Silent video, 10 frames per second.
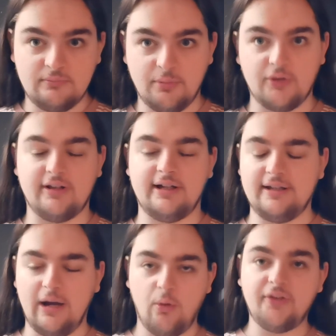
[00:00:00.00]

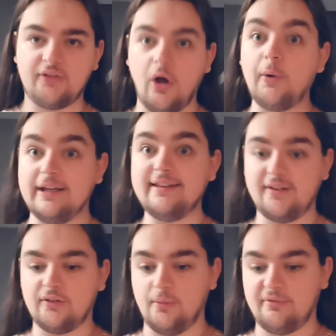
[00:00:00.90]
Borderline. I was going
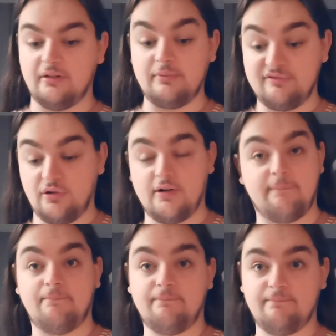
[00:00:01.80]
into something before I
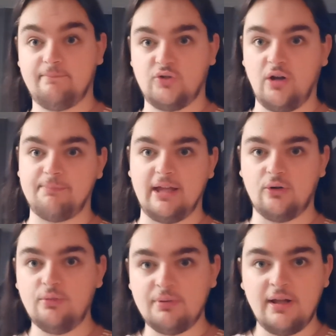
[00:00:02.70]
topped that
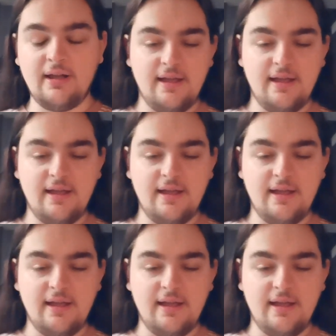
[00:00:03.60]
up.